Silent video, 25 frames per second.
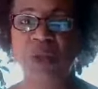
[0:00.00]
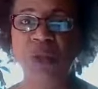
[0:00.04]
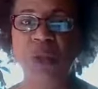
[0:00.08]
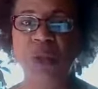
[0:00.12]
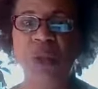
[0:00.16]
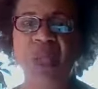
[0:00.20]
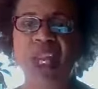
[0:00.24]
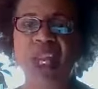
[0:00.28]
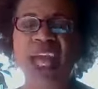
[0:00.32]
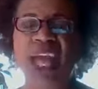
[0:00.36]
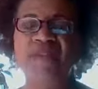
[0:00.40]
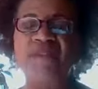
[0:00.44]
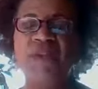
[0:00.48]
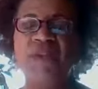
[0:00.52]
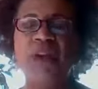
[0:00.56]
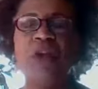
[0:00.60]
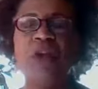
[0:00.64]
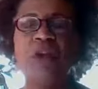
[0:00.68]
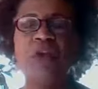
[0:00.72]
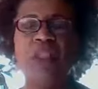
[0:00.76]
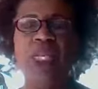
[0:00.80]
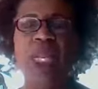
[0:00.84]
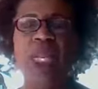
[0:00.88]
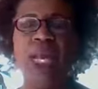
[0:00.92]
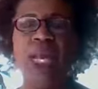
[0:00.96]
what I
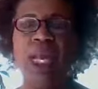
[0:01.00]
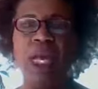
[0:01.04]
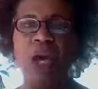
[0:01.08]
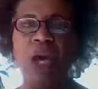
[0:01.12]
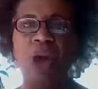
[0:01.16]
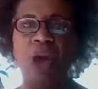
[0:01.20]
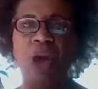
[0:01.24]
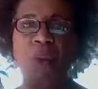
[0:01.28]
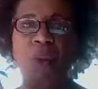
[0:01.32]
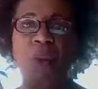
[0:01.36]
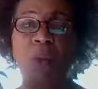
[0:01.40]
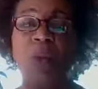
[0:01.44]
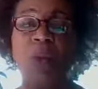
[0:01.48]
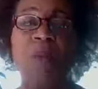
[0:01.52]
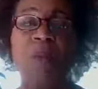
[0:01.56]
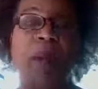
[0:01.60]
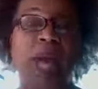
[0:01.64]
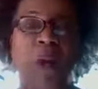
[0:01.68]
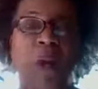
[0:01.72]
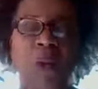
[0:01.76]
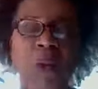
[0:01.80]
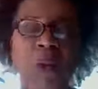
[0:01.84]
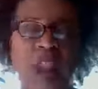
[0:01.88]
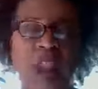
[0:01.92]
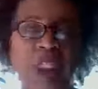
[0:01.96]
felt that what
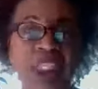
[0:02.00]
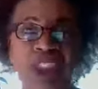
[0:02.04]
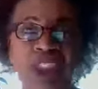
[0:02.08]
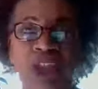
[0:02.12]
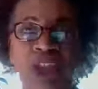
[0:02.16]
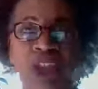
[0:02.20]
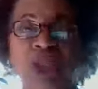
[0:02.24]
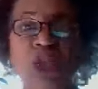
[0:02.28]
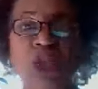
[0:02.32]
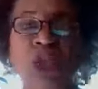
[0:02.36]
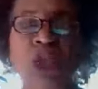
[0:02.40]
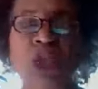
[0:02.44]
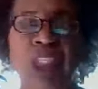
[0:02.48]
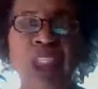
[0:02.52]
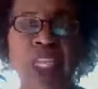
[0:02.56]
the story